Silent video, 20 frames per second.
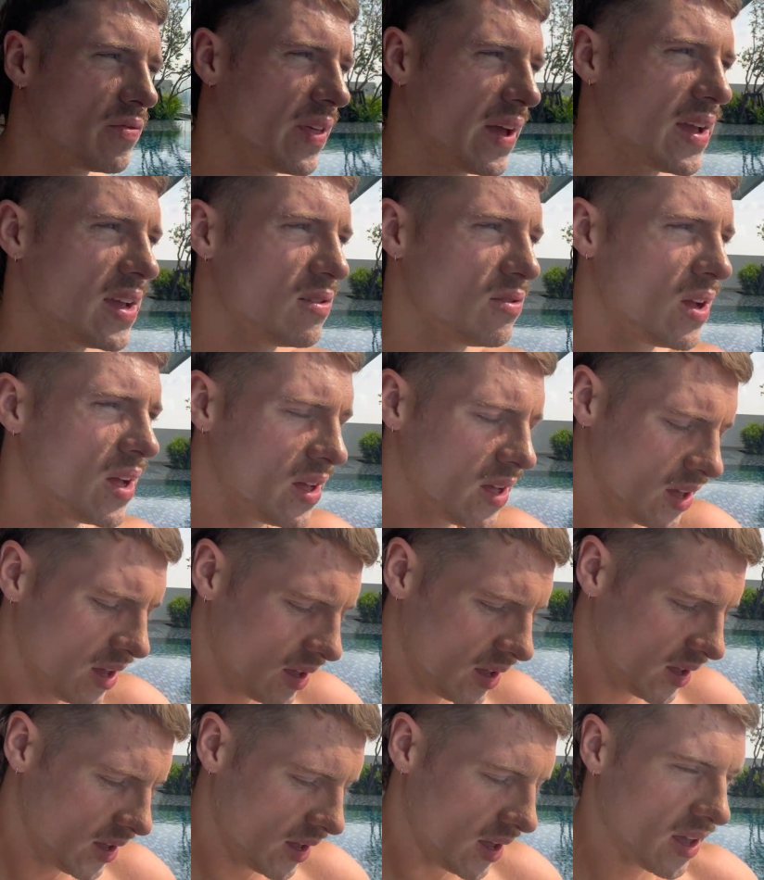They
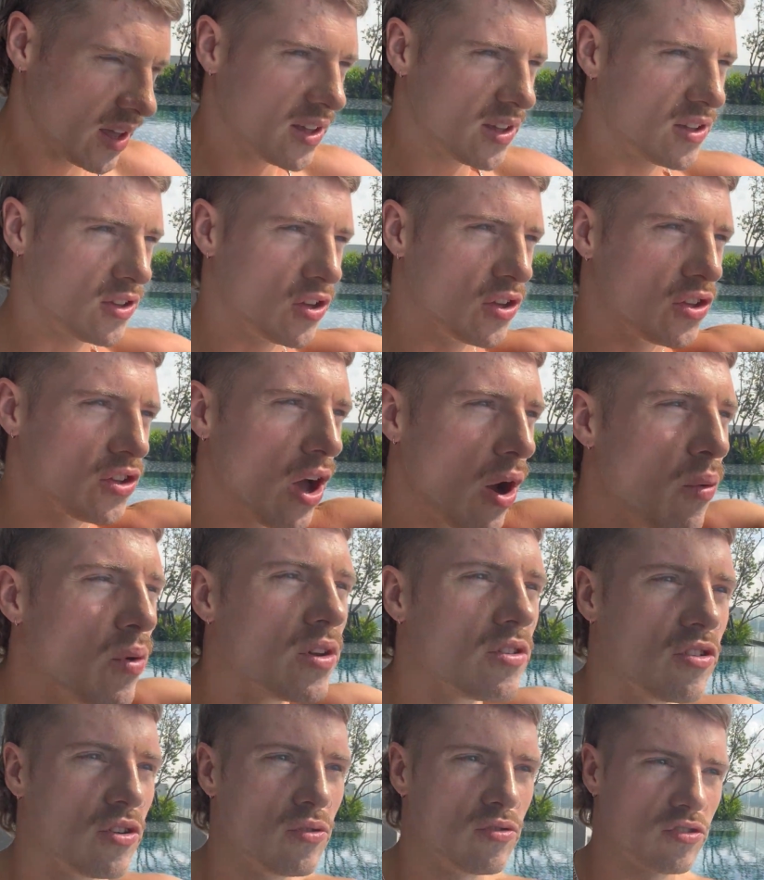can go and
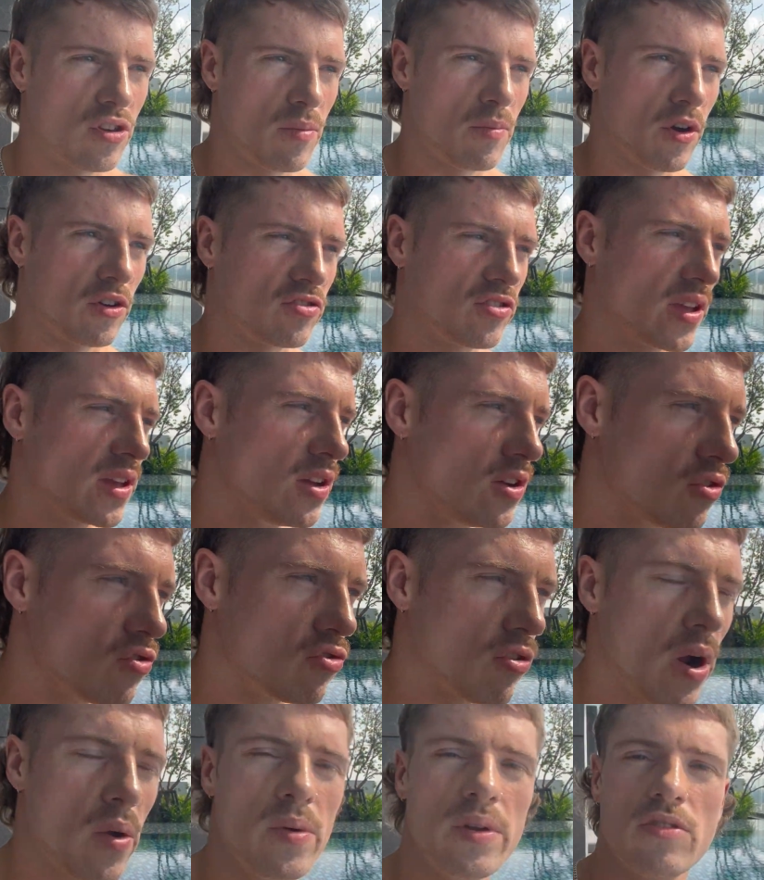do so much. They can
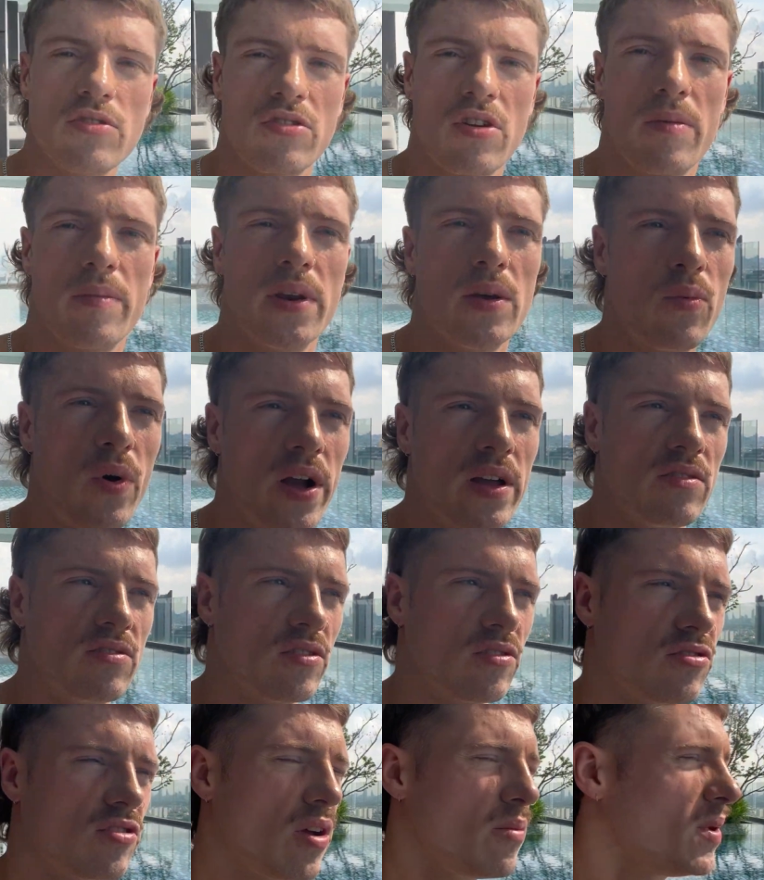grow in so many ways.
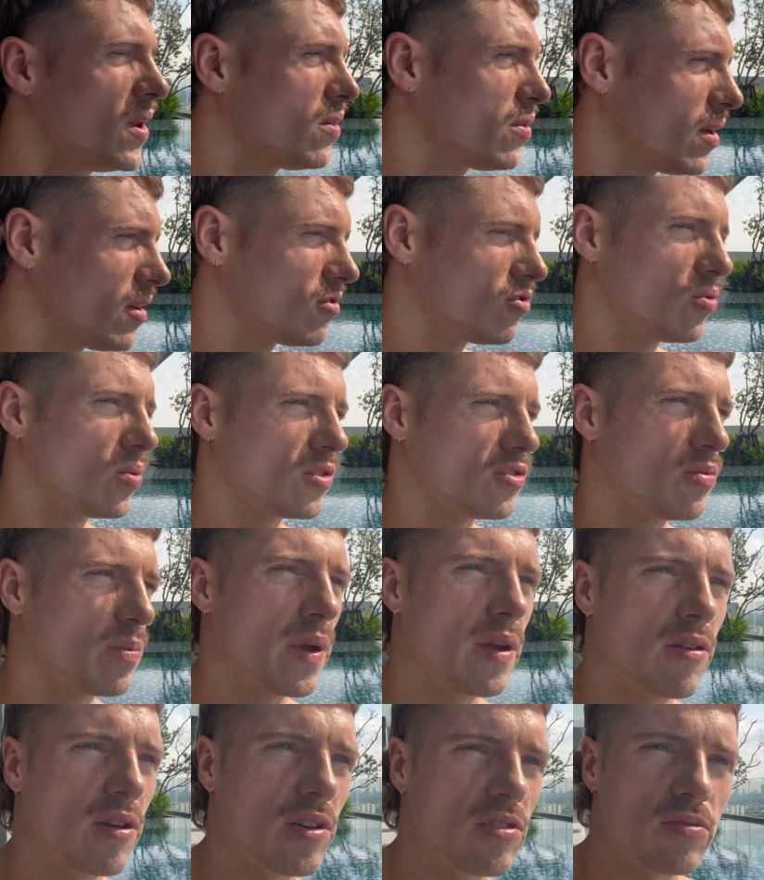There's so many things to
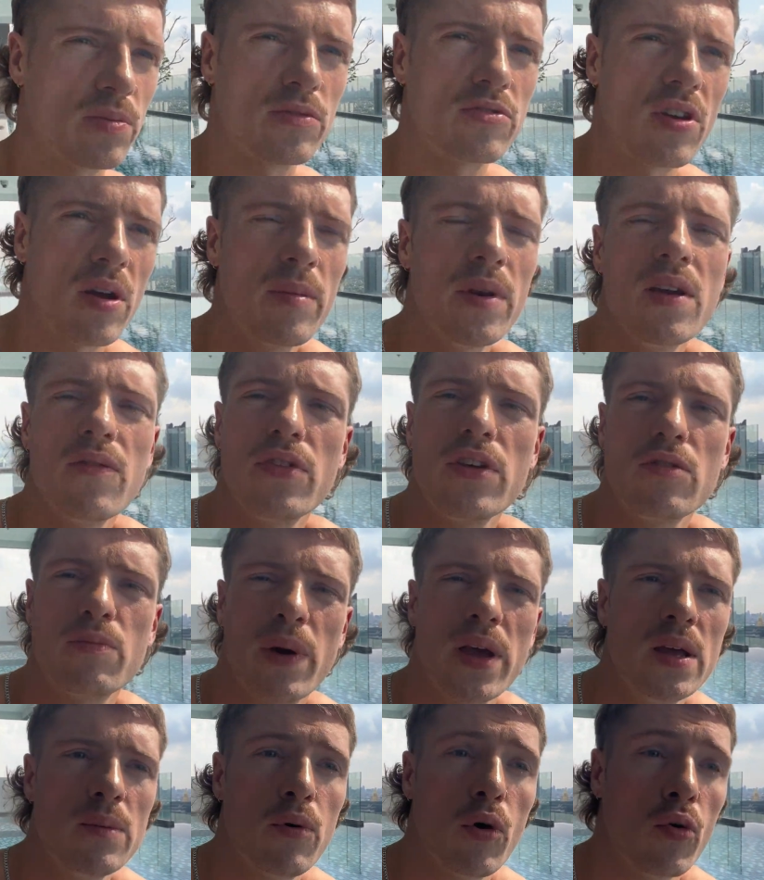experience. But so many of these
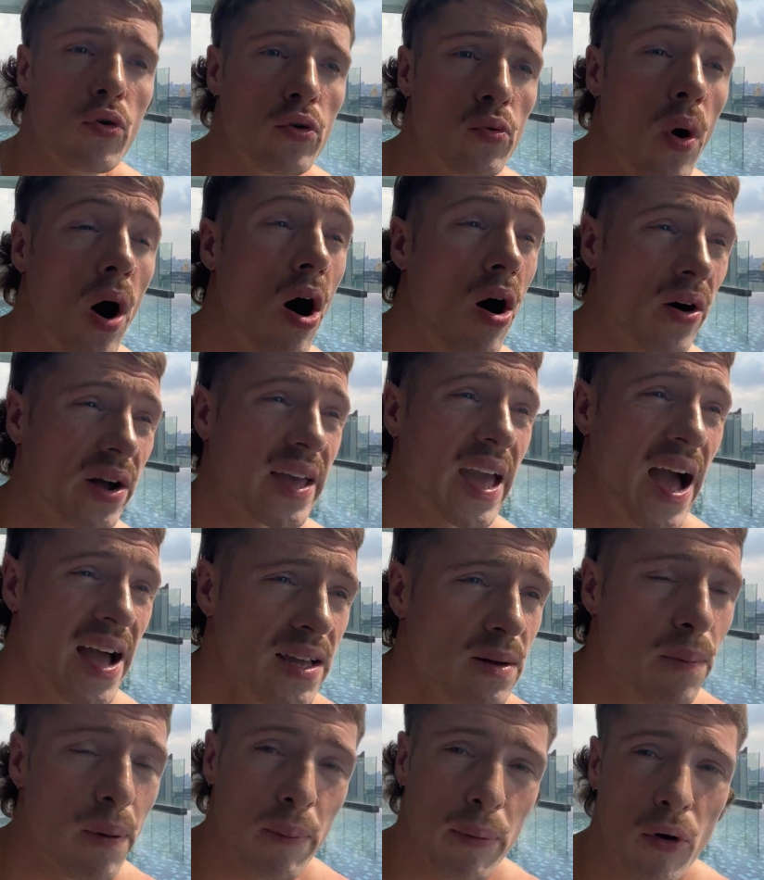people who are
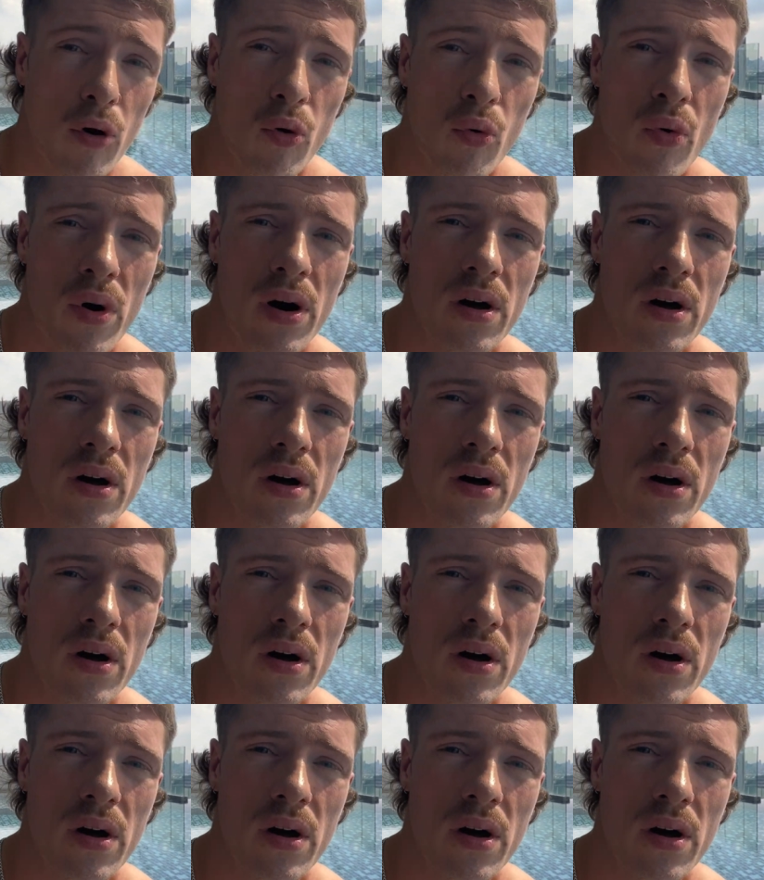capable